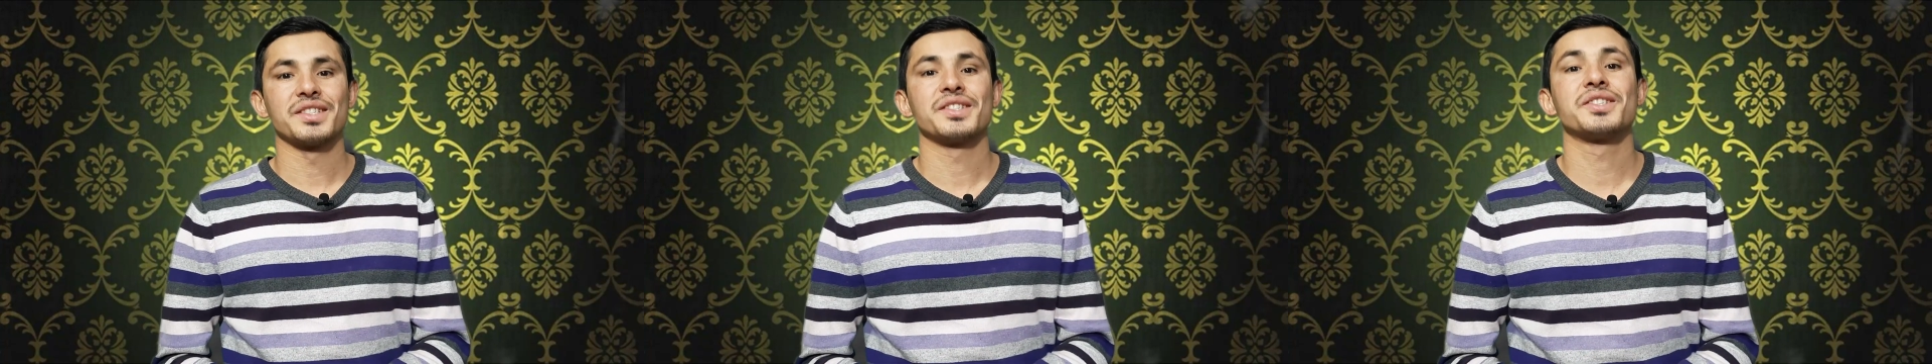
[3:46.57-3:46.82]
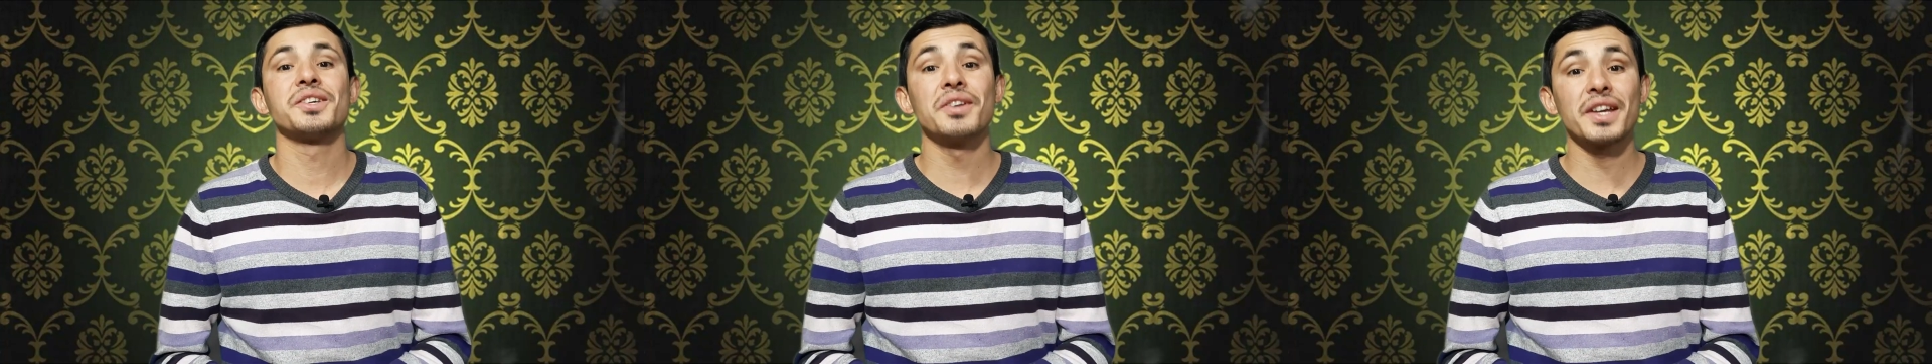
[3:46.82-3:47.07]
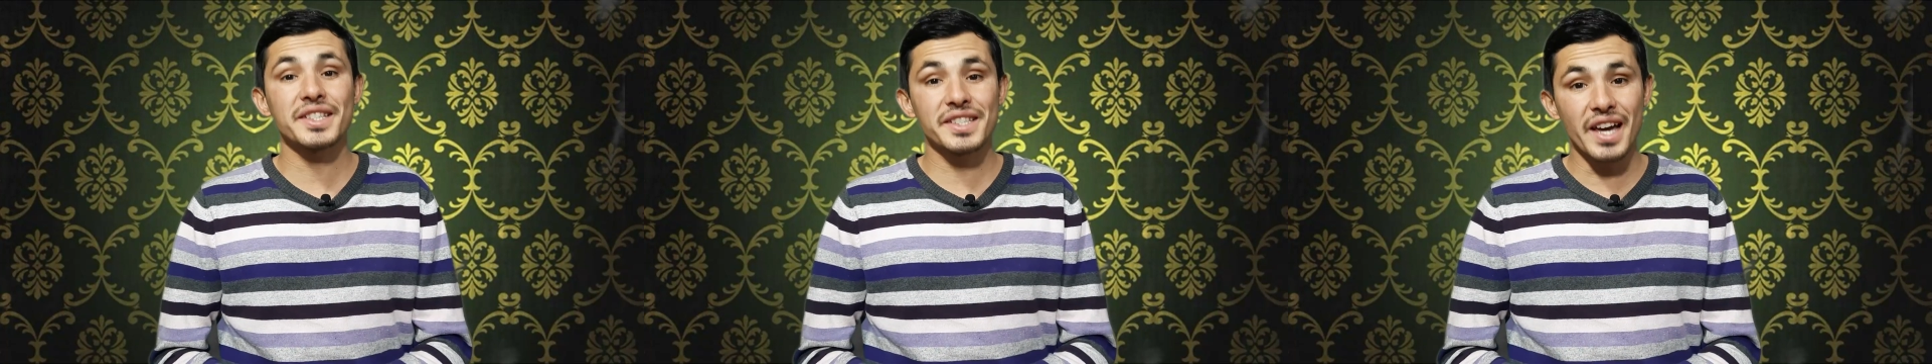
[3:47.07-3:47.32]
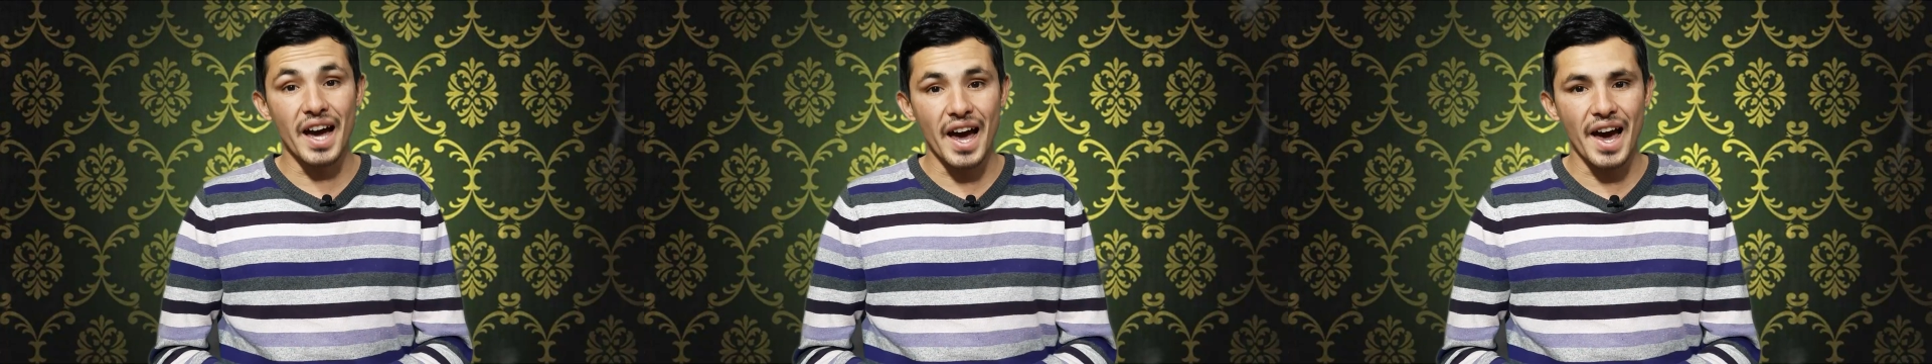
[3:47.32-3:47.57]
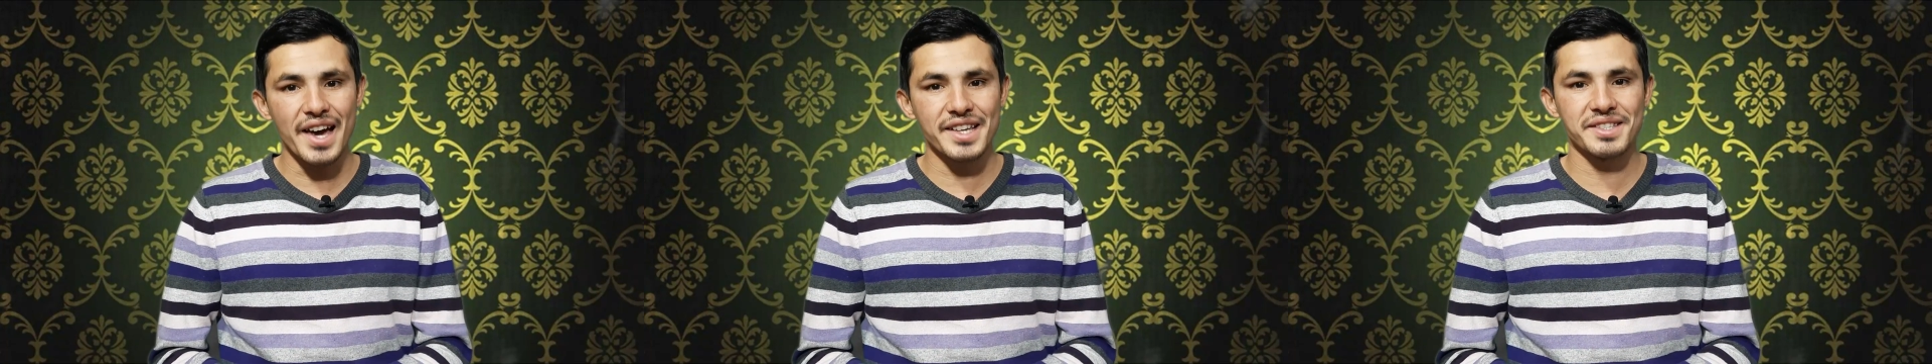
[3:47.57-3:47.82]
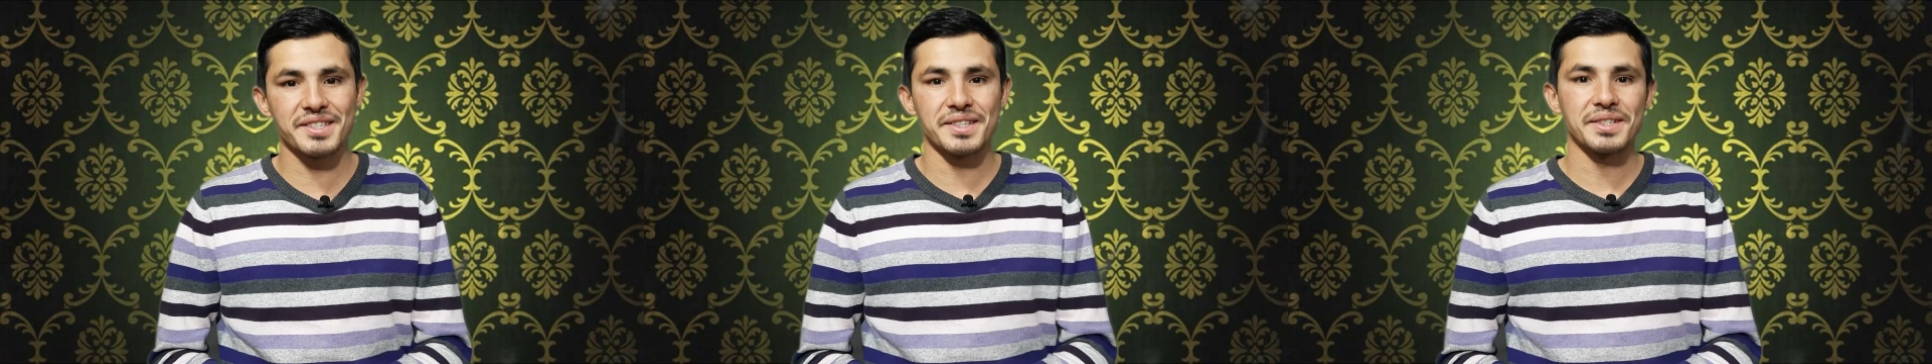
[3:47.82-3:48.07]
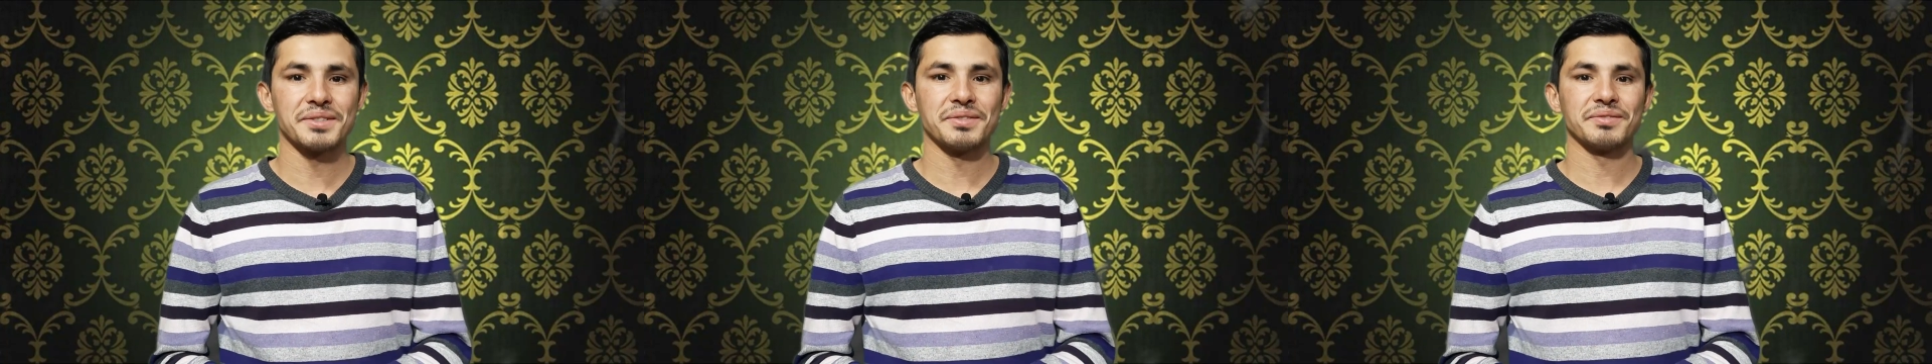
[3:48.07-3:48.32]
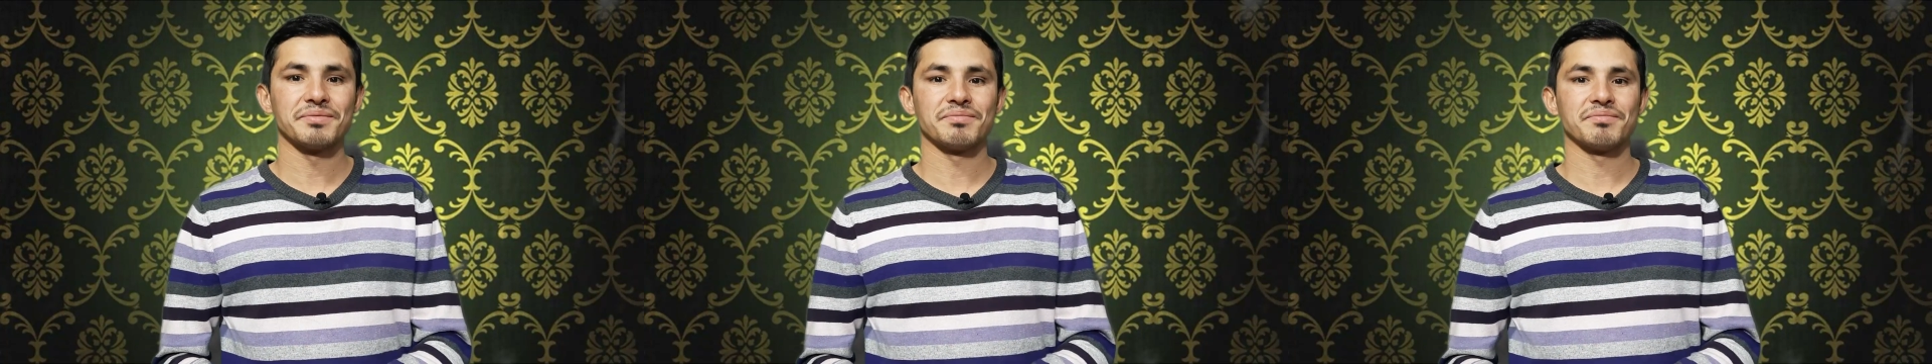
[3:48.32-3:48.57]
See you next guys.
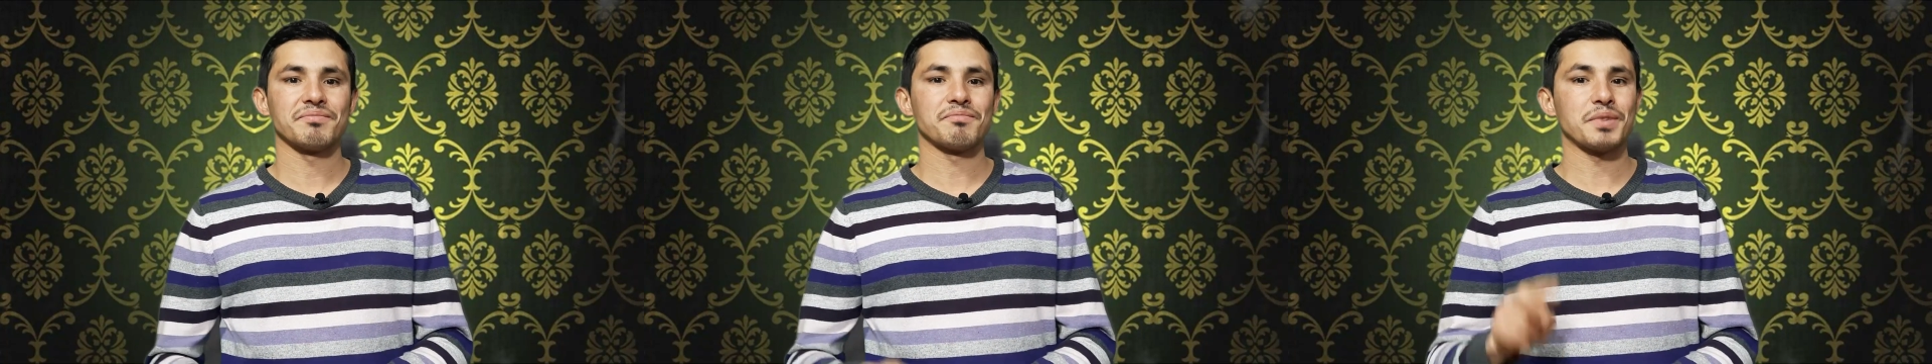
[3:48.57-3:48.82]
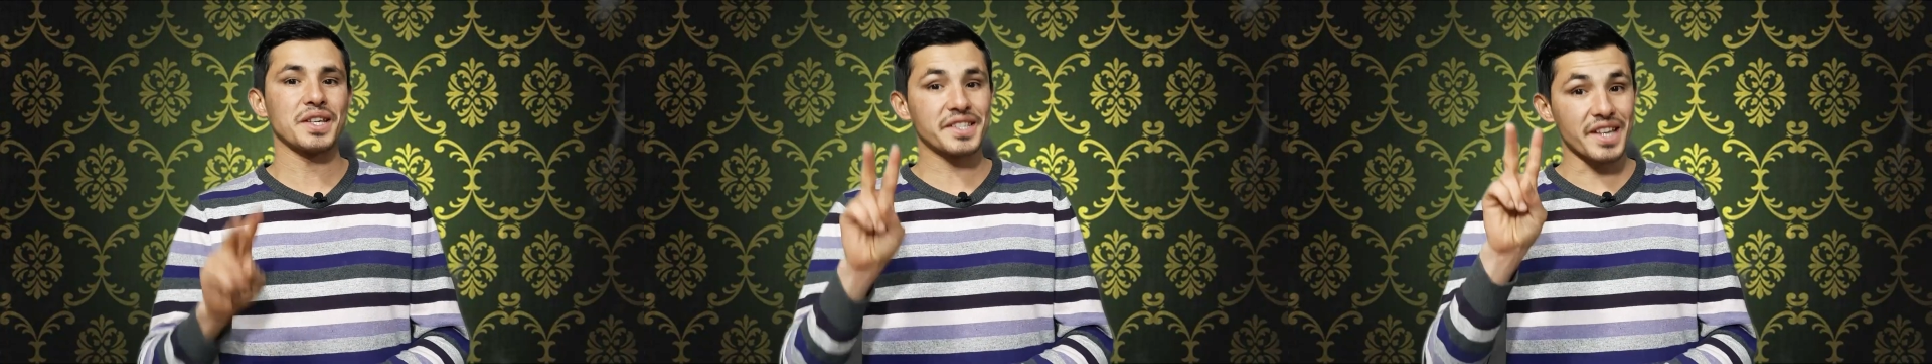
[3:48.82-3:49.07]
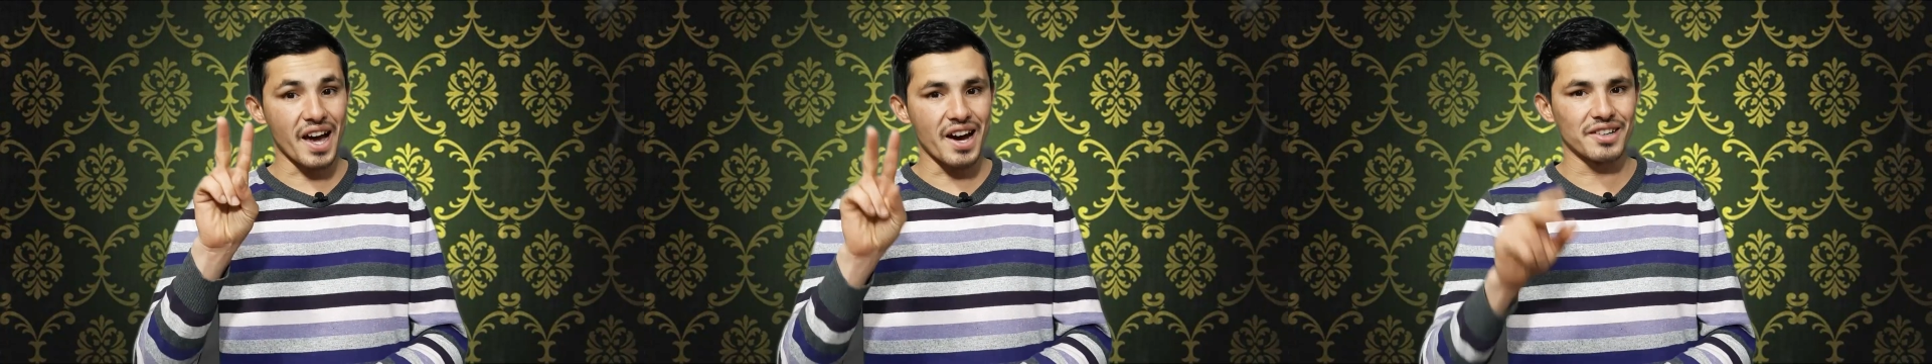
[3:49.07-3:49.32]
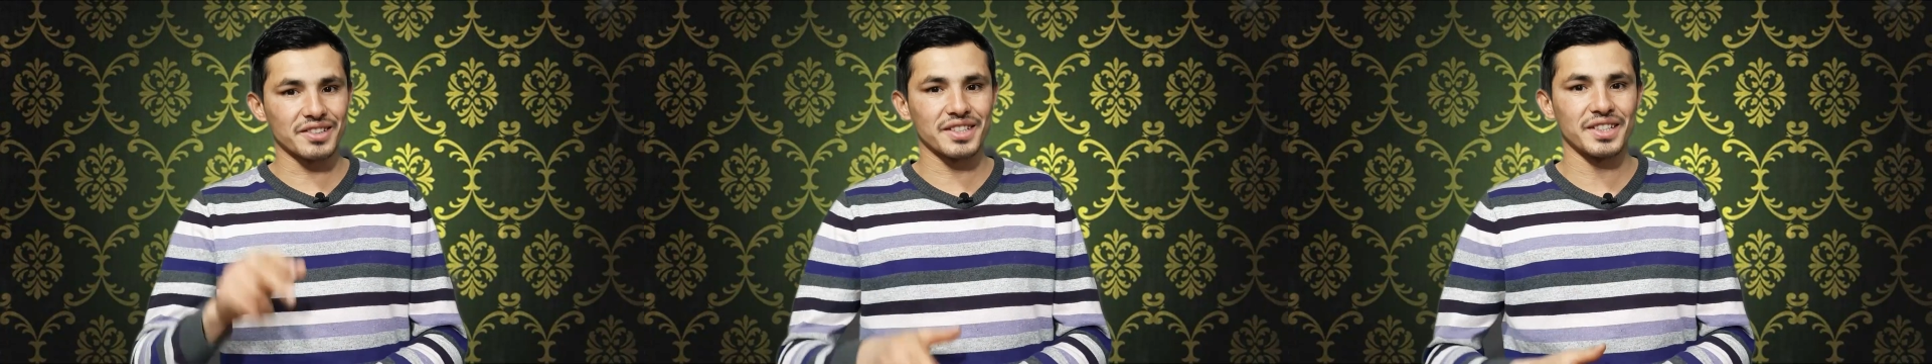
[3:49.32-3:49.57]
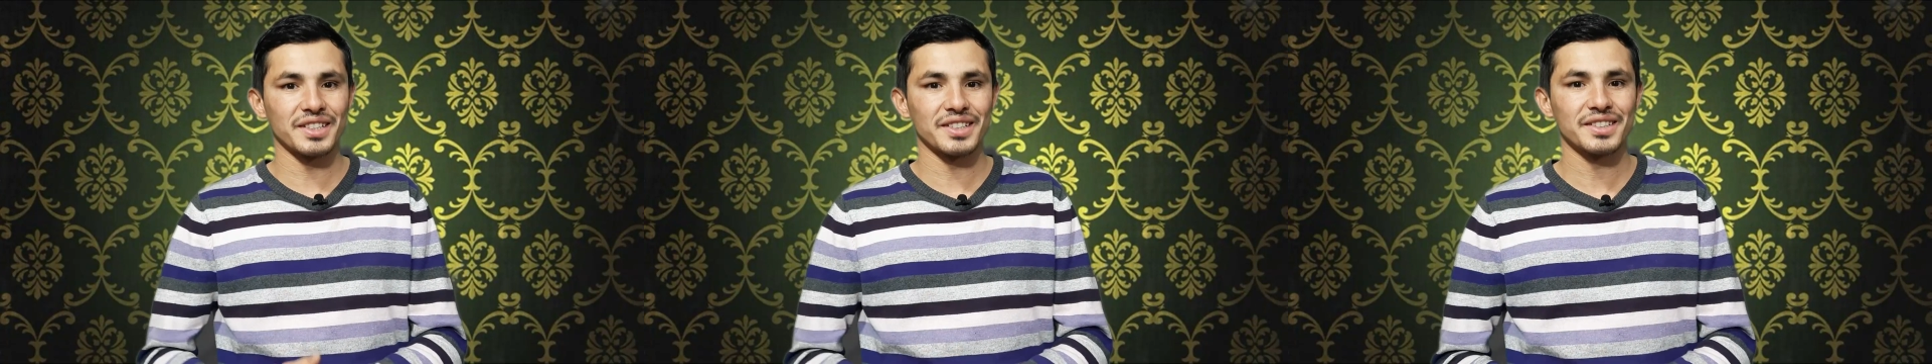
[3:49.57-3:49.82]
Peace out.